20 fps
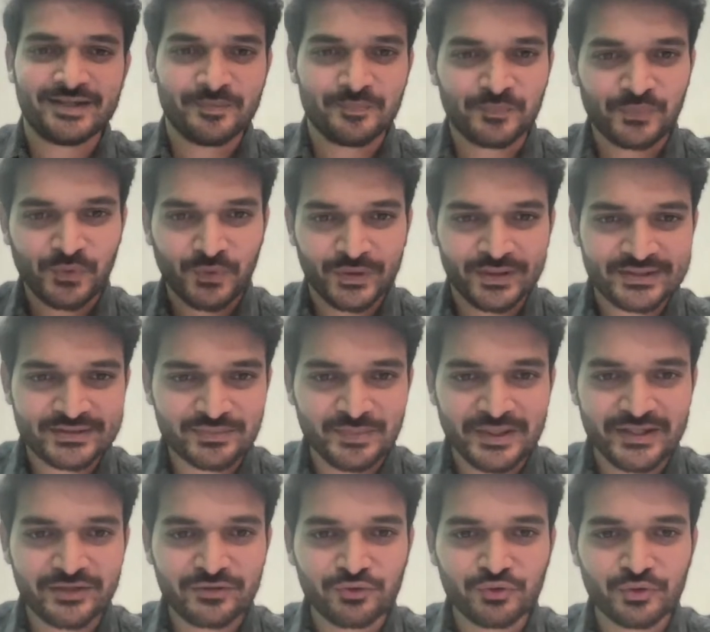employees,
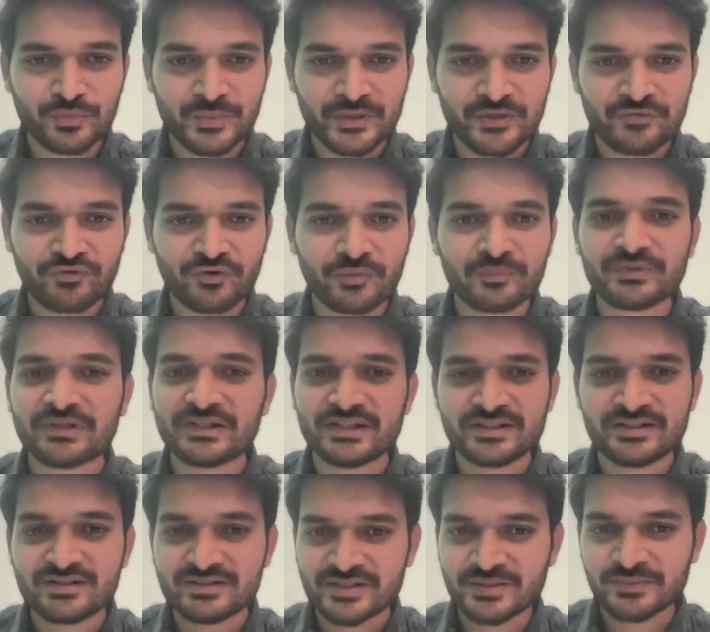but it could be from the
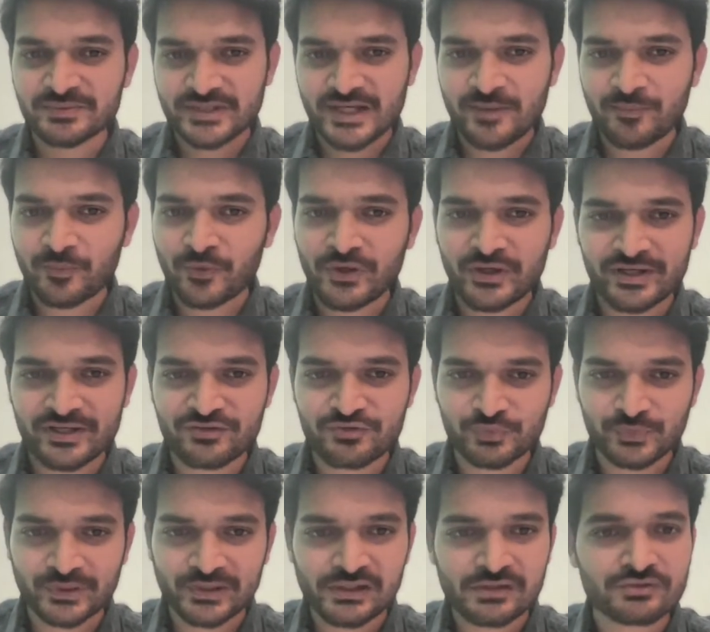leadership standpoint as
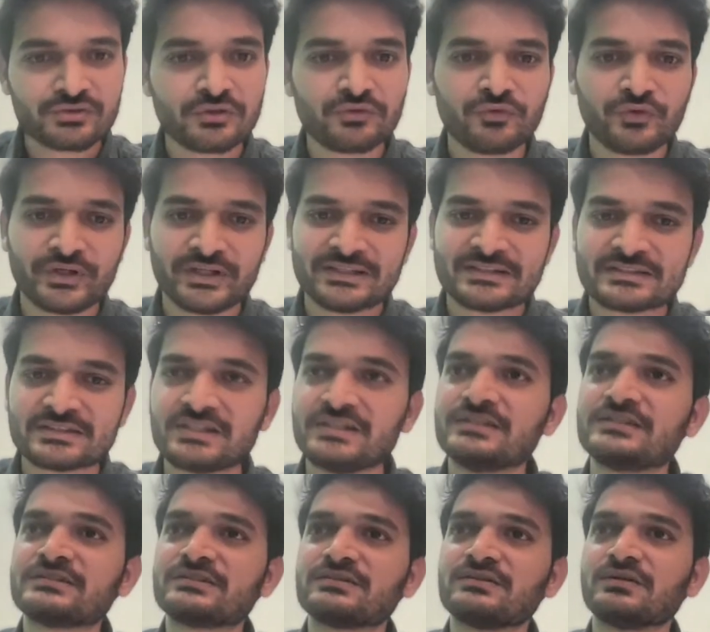well. So, for
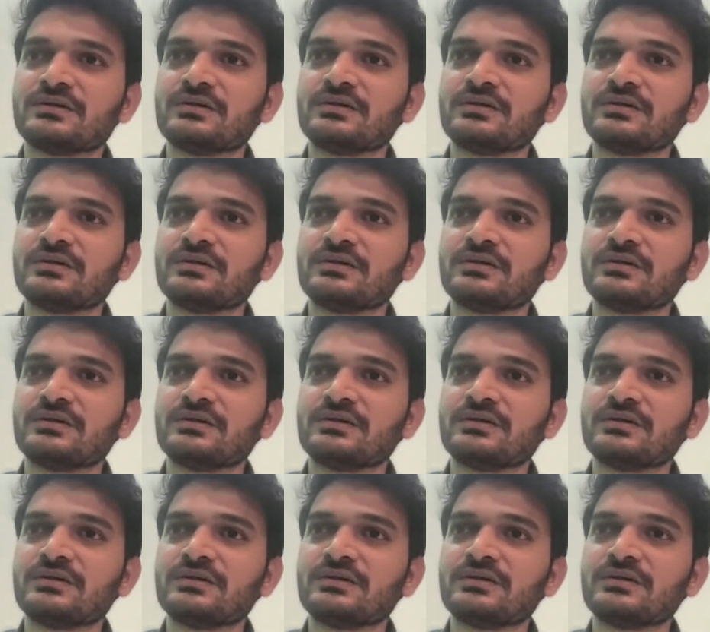instance,